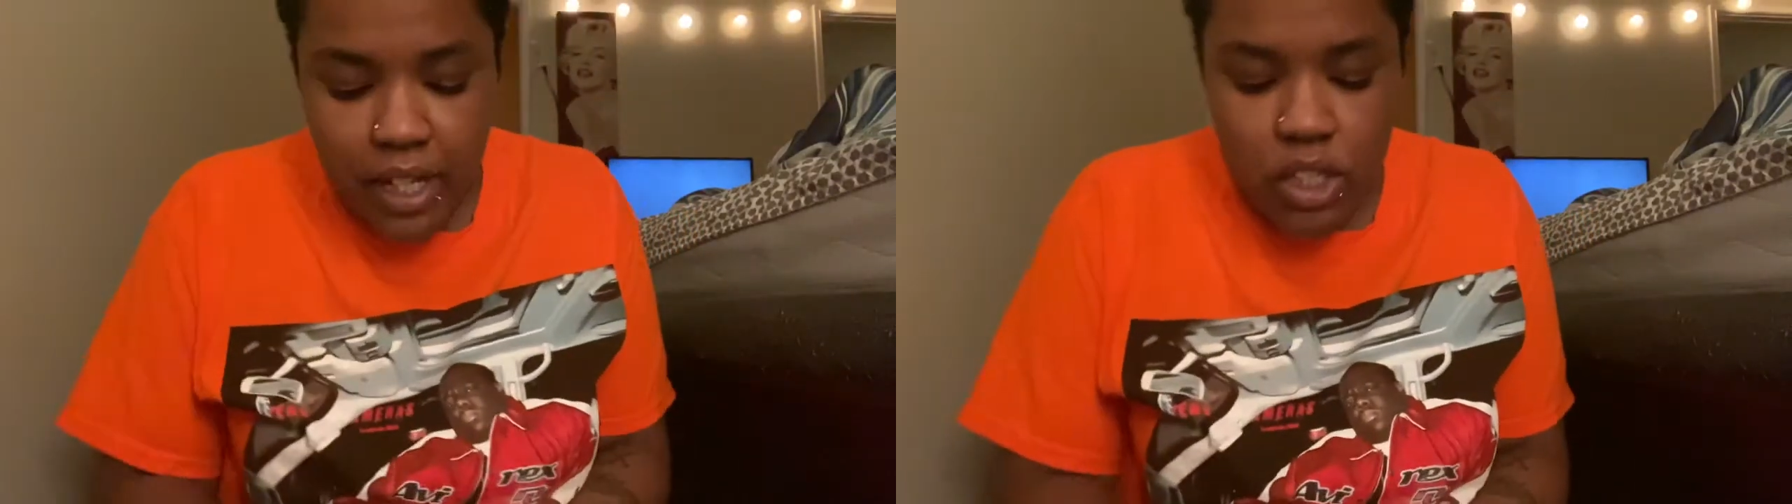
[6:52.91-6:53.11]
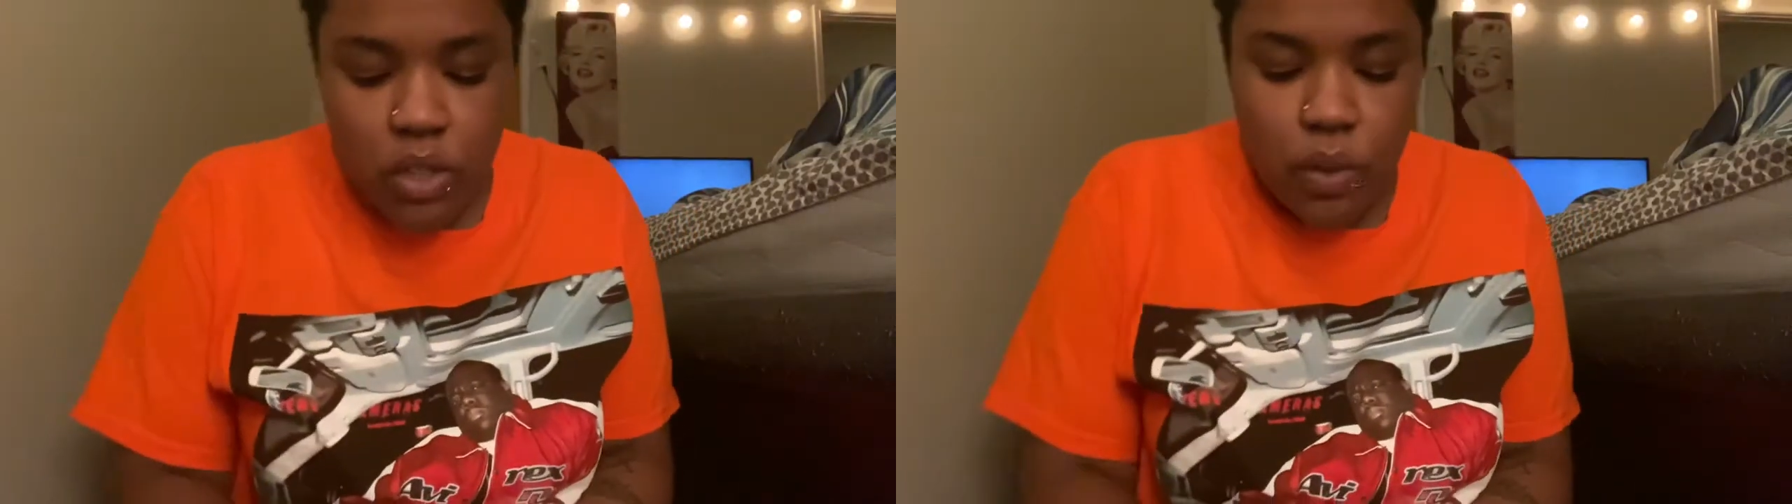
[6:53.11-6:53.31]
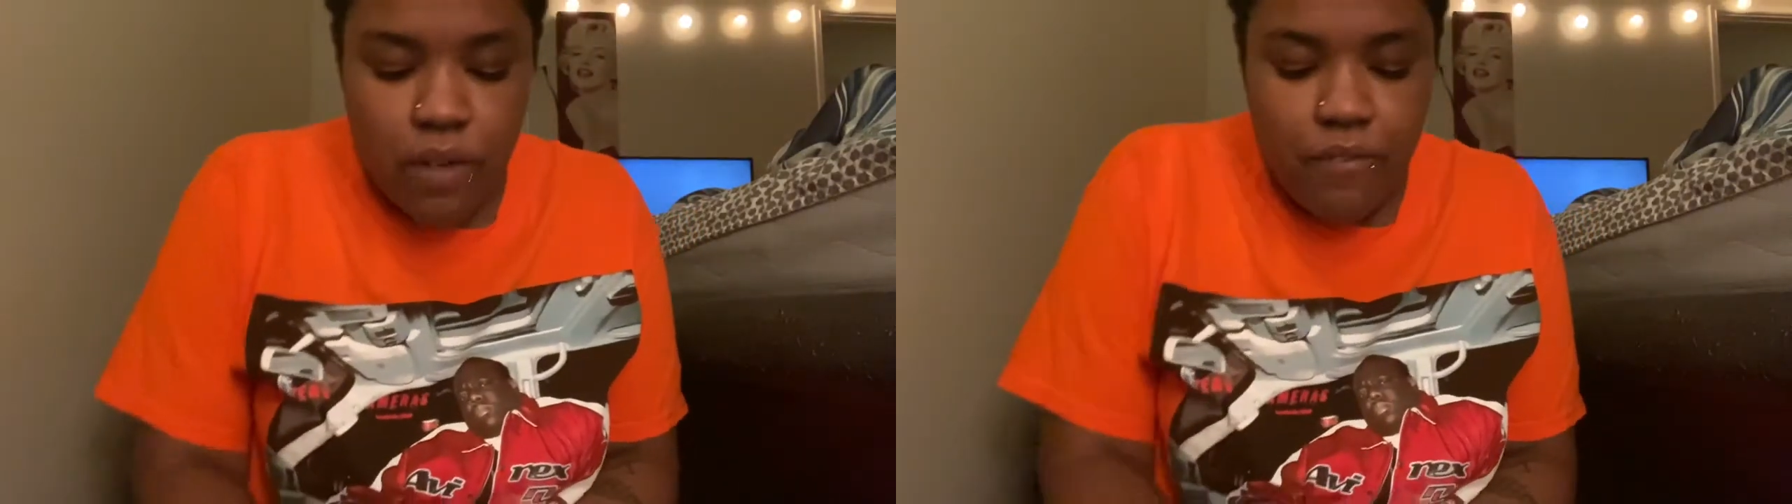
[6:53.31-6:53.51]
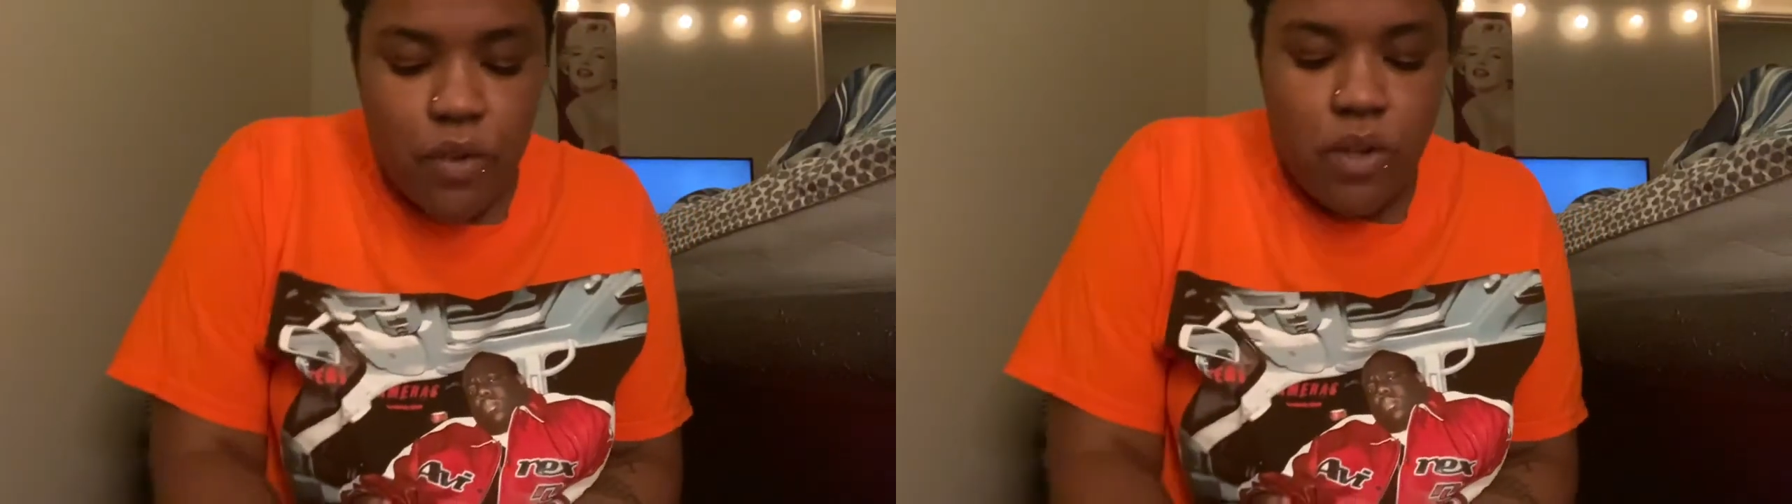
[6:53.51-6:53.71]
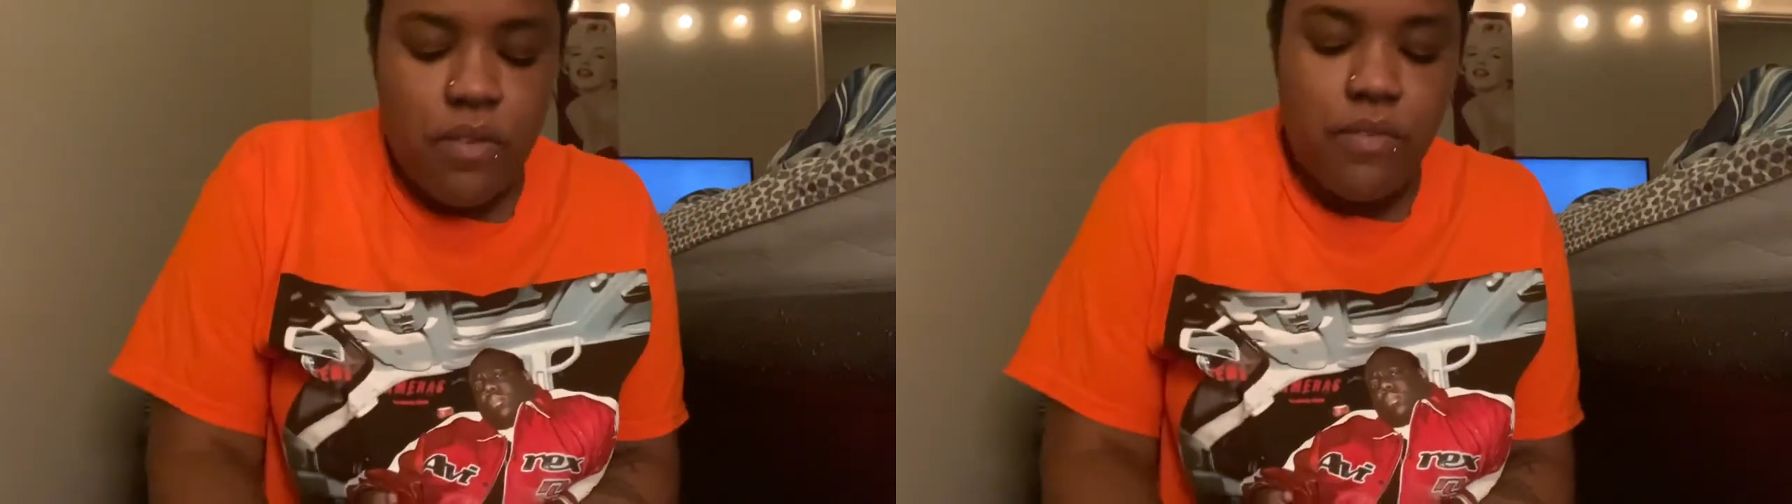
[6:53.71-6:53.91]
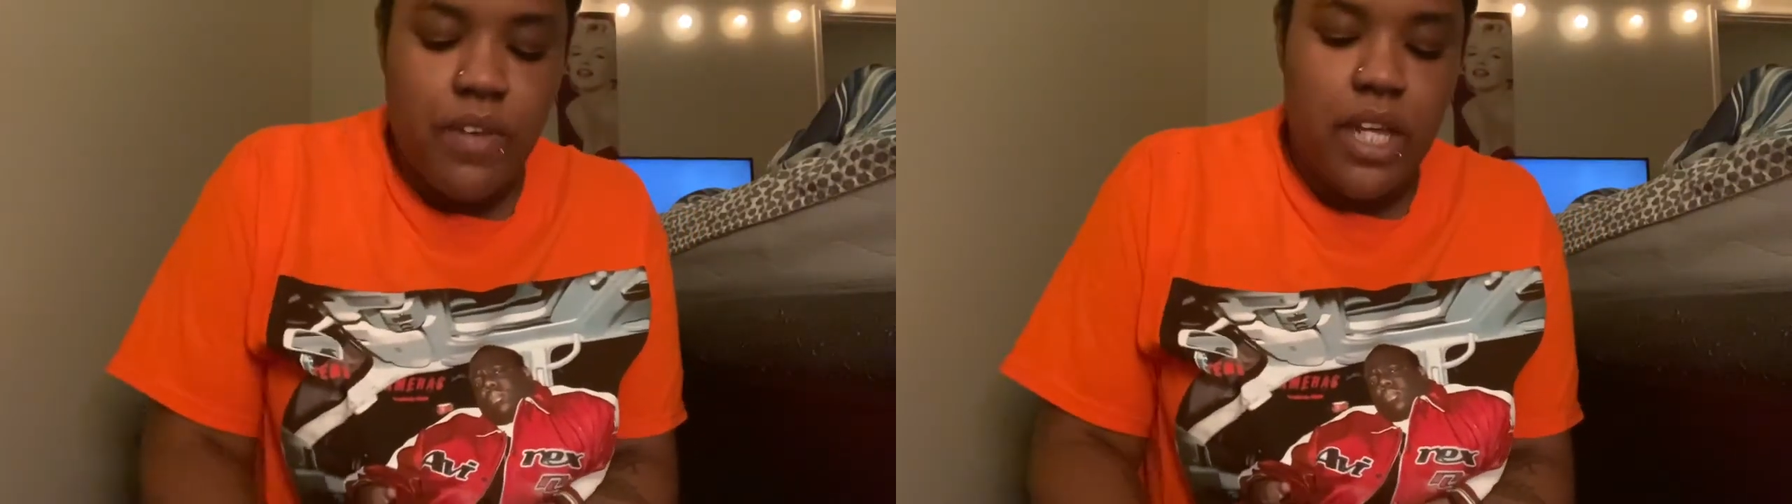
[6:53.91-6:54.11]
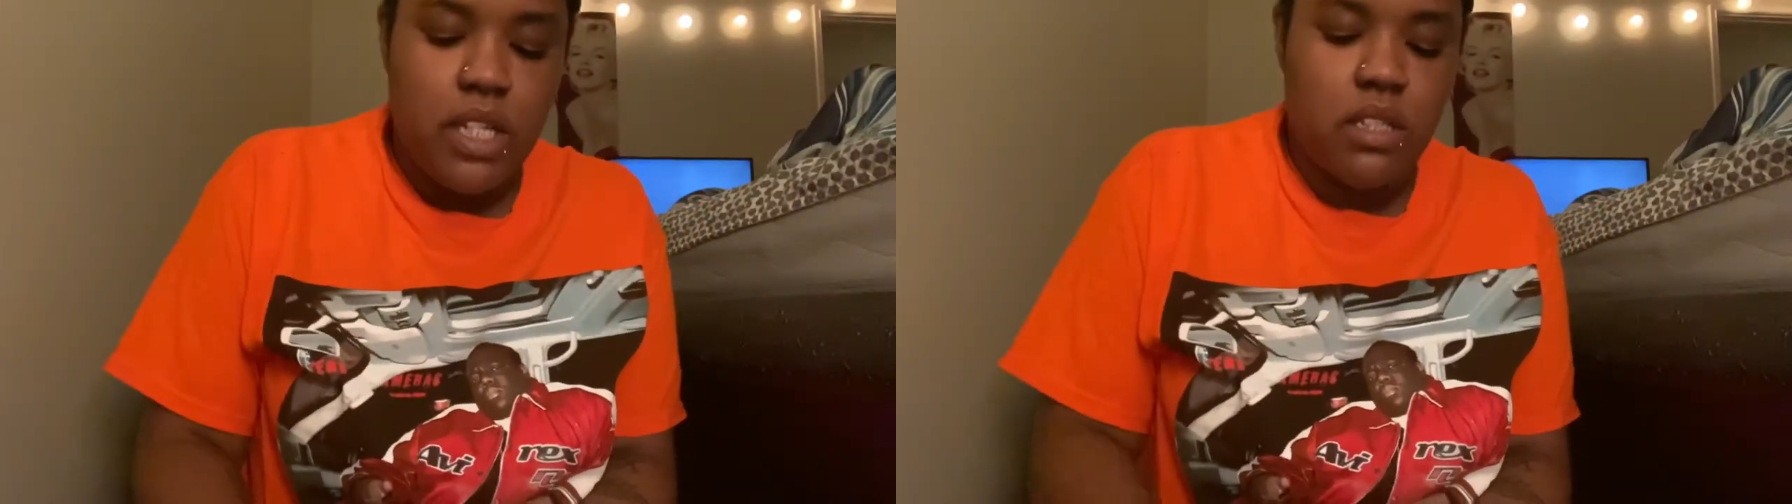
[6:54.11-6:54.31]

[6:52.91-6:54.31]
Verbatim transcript: ain't doing a full face.